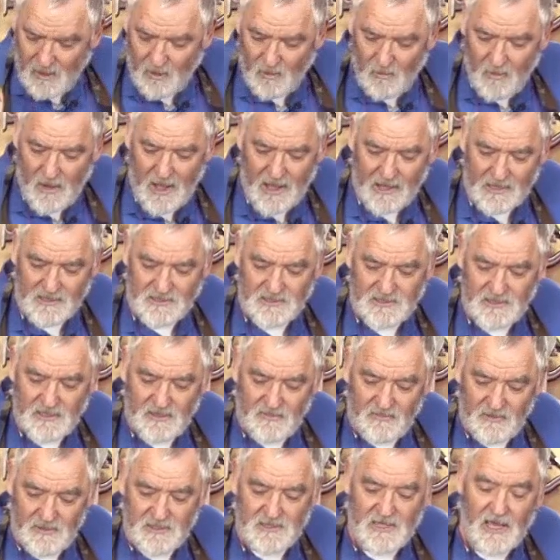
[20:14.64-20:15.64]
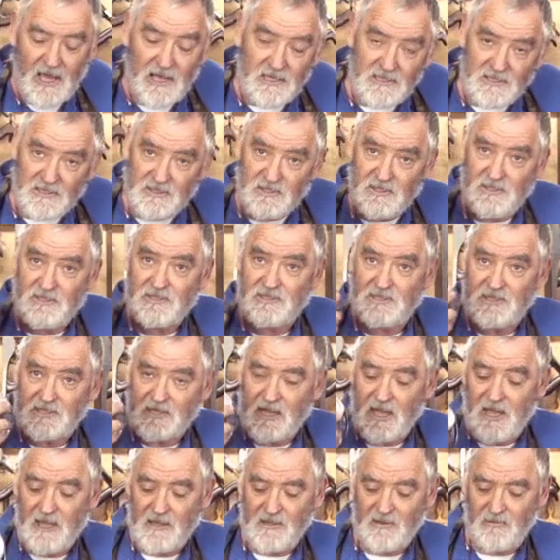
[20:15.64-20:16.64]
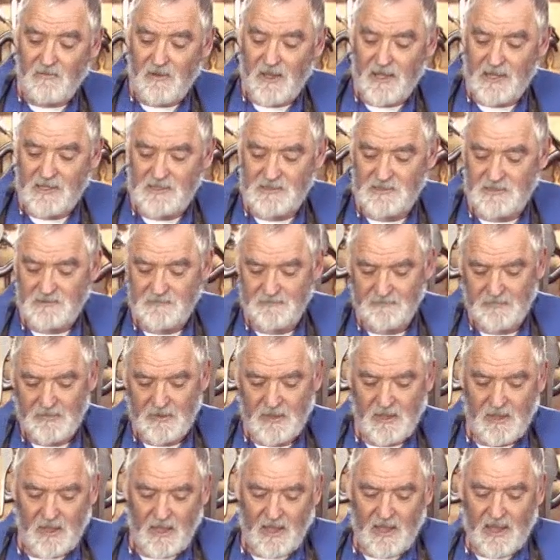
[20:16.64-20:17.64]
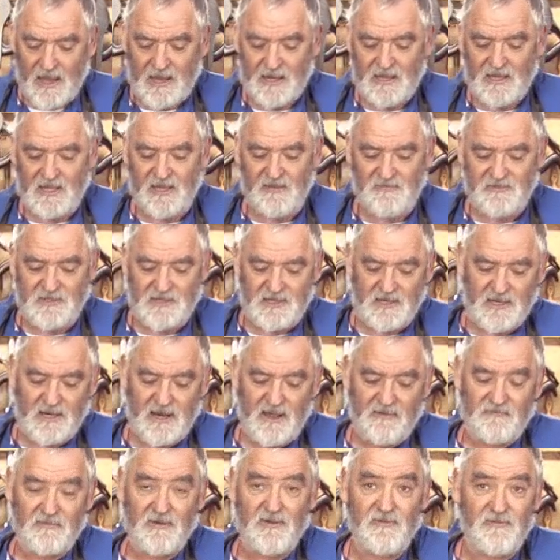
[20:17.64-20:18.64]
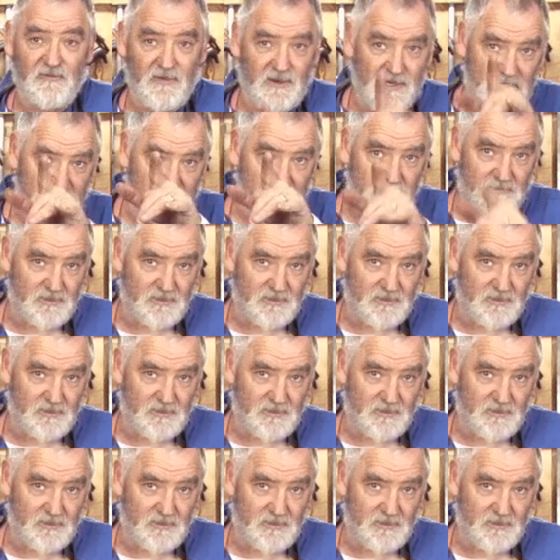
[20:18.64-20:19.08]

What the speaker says: a wax. In this case, I used a darker wax, and it gives it a lovely finish.